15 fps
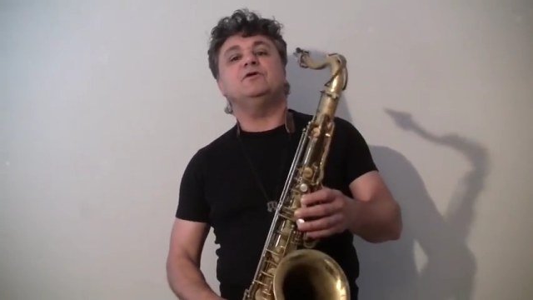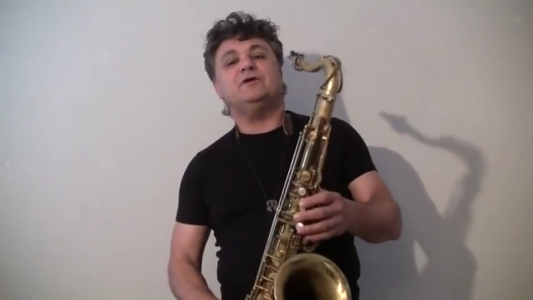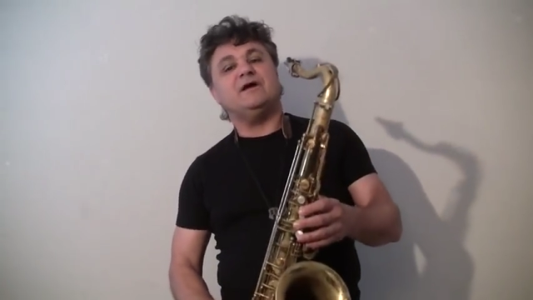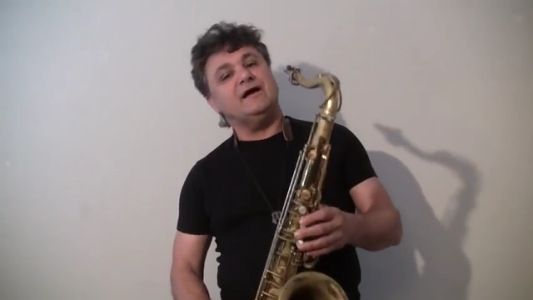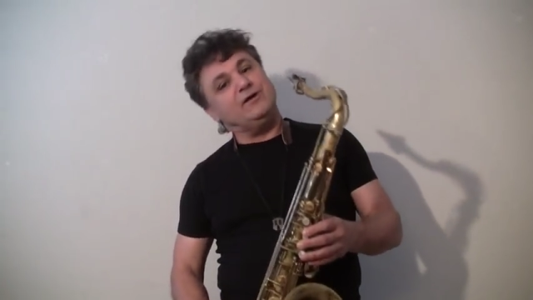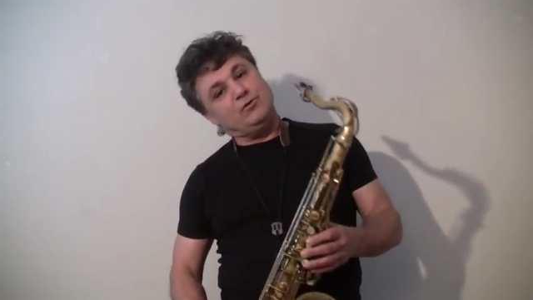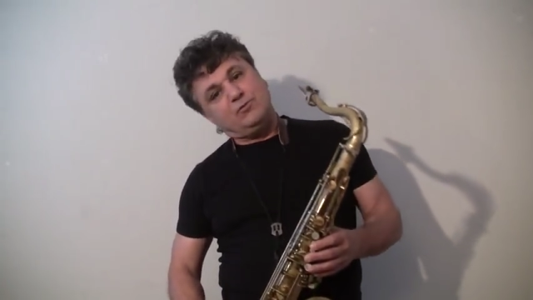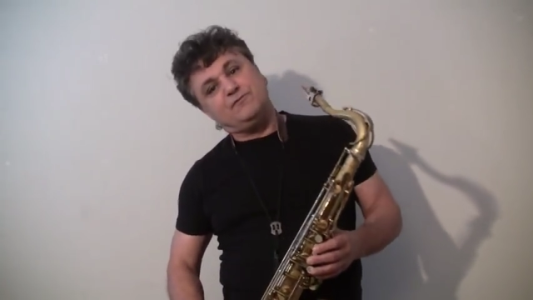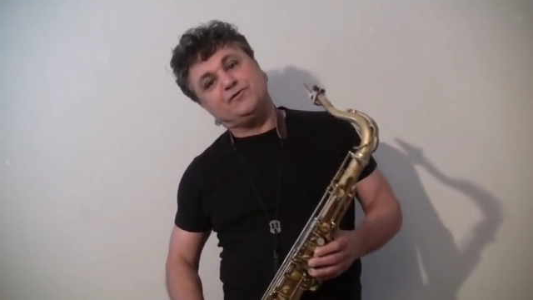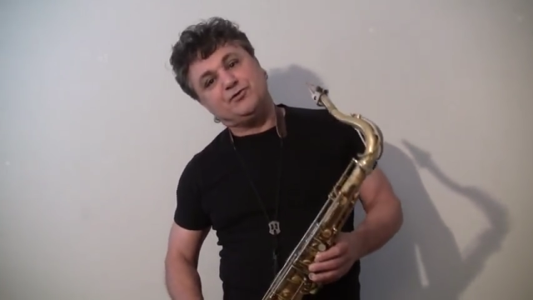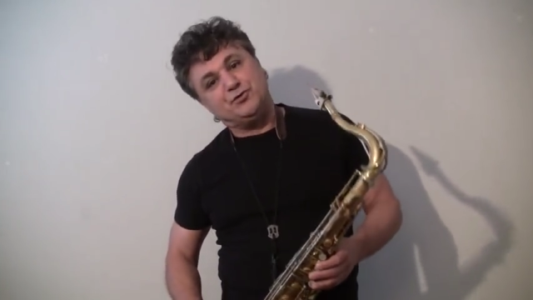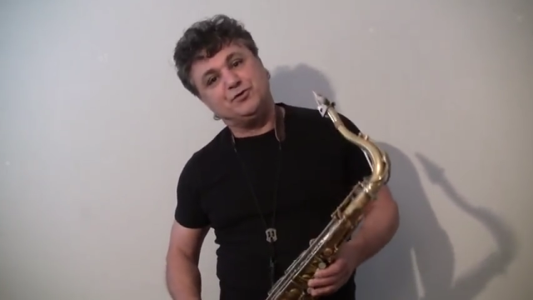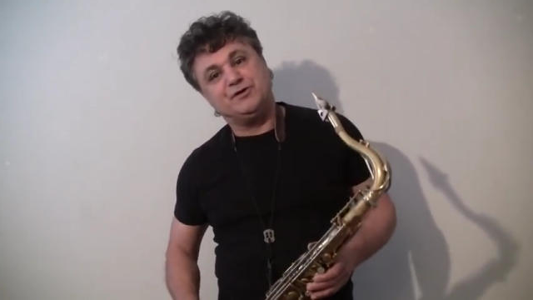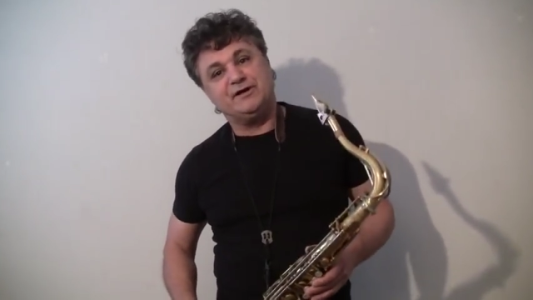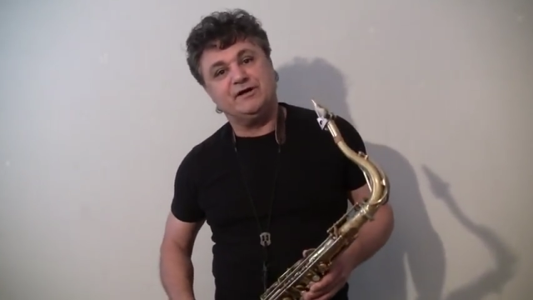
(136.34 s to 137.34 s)
kind of
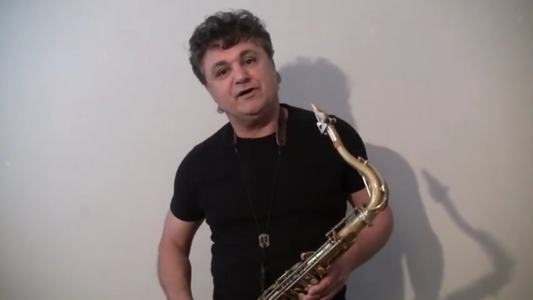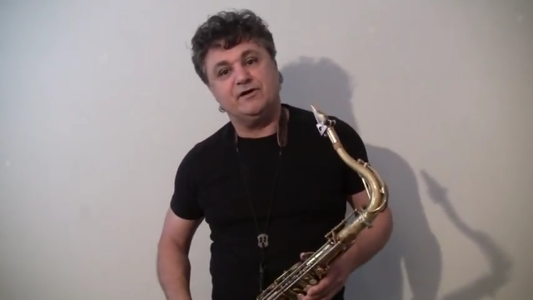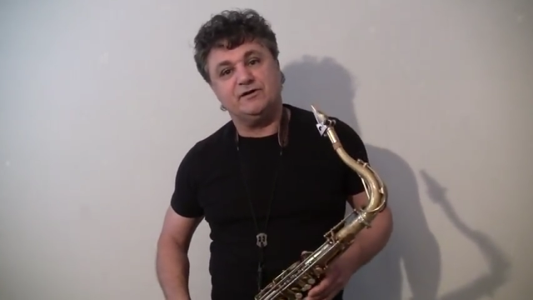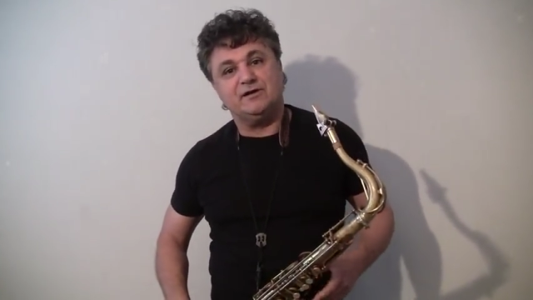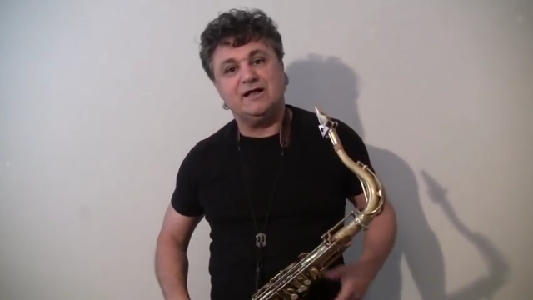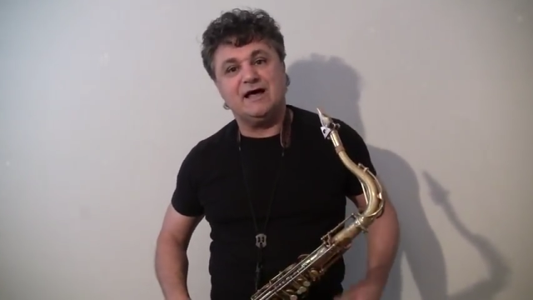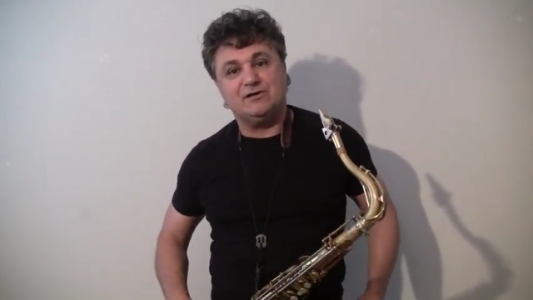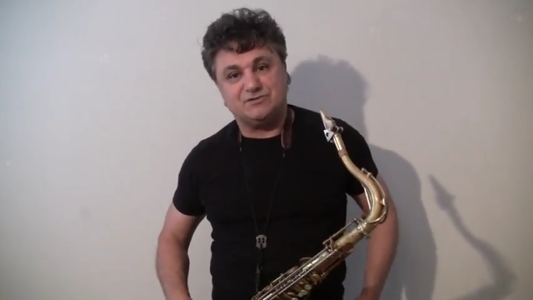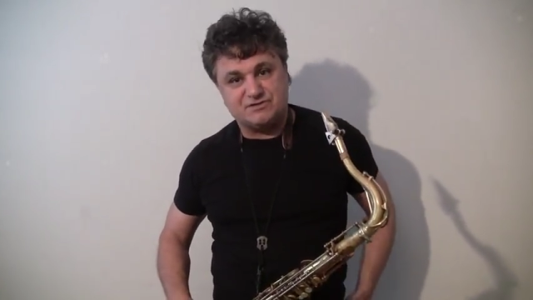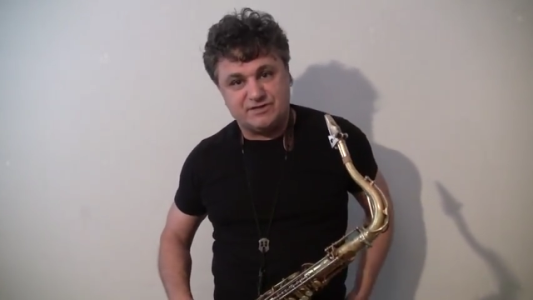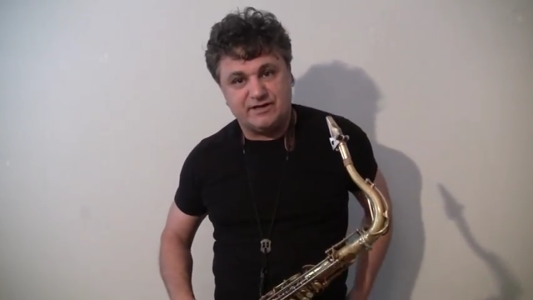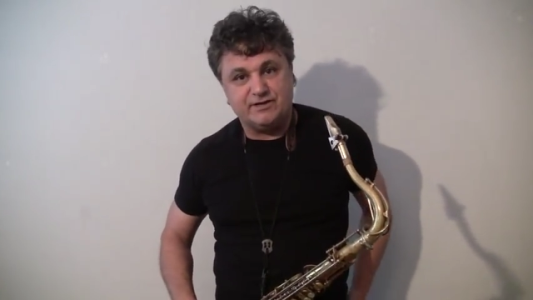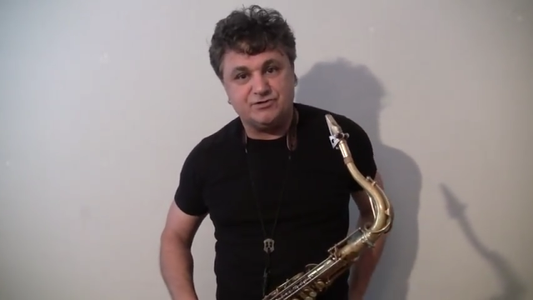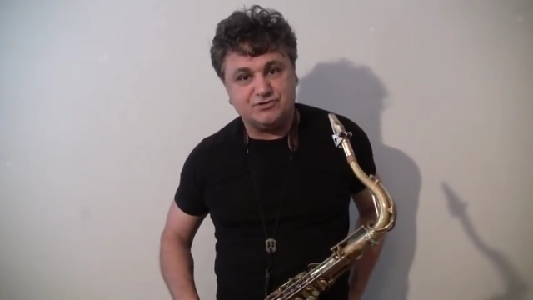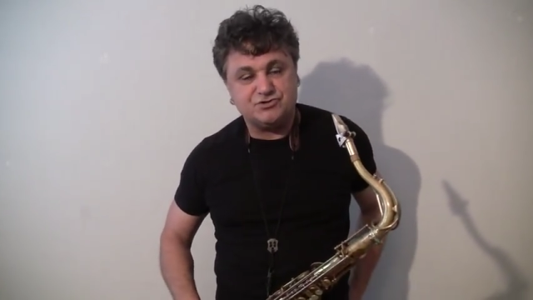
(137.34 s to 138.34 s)
overdoing it on a loud
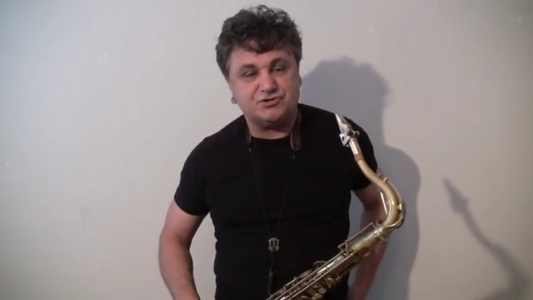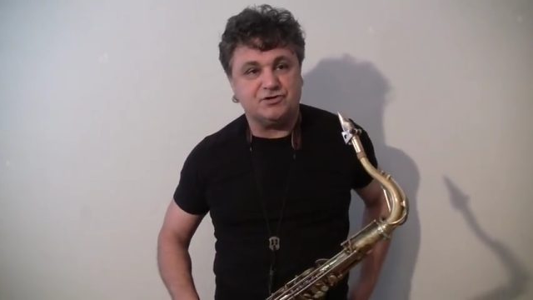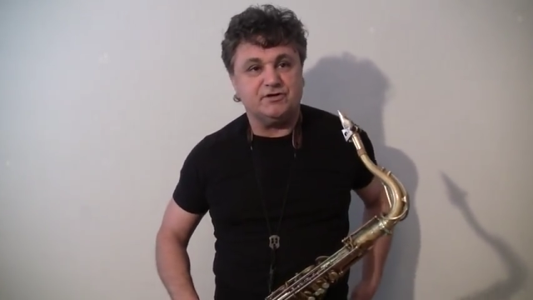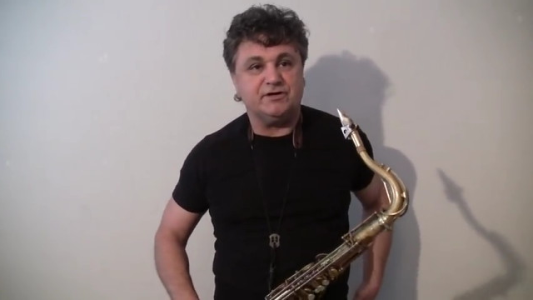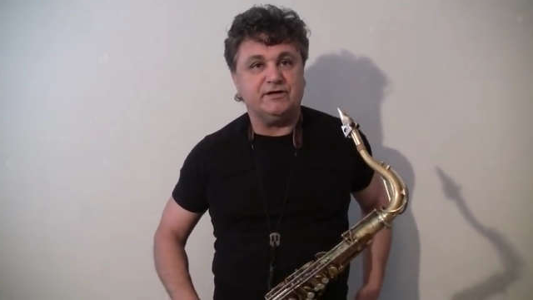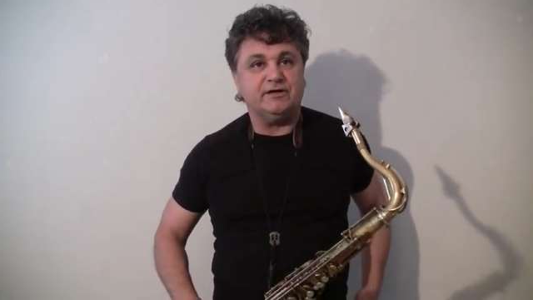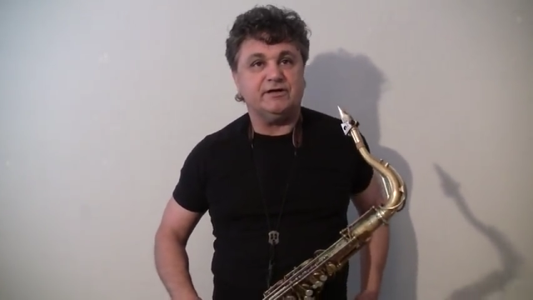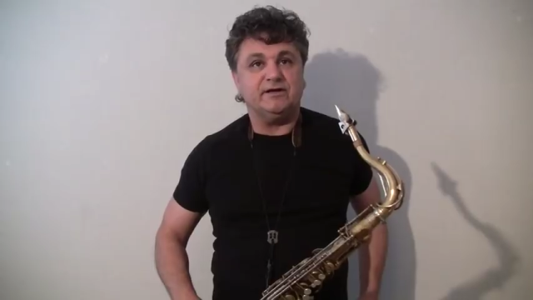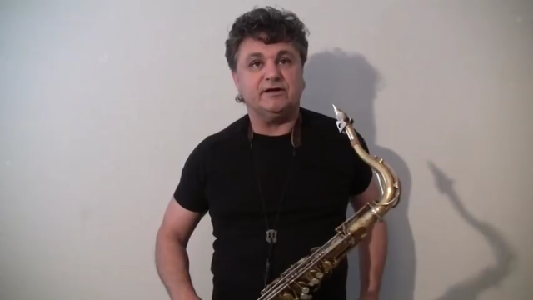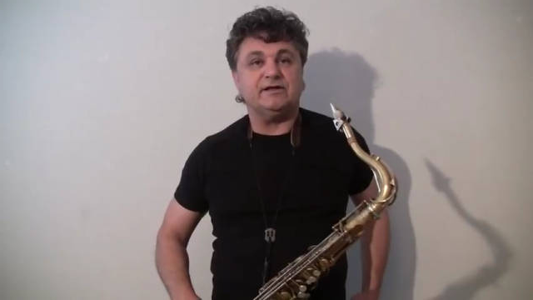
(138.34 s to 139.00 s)
stage, sure, it,